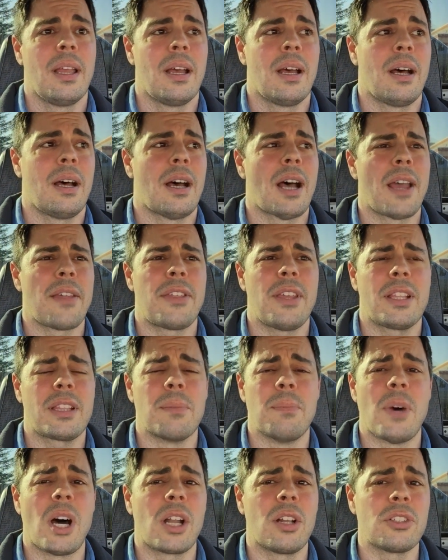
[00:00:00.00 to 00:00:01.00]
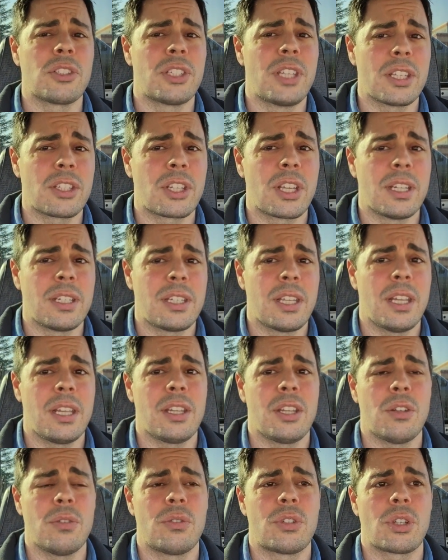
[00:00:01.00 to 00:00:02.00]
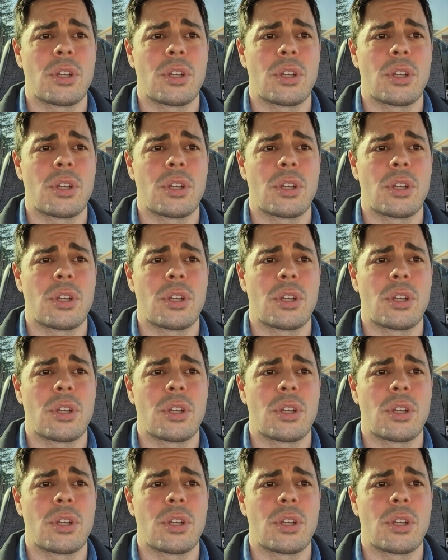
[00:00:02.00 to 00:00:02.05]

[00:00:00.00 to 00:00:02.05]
I think the model's discontinued,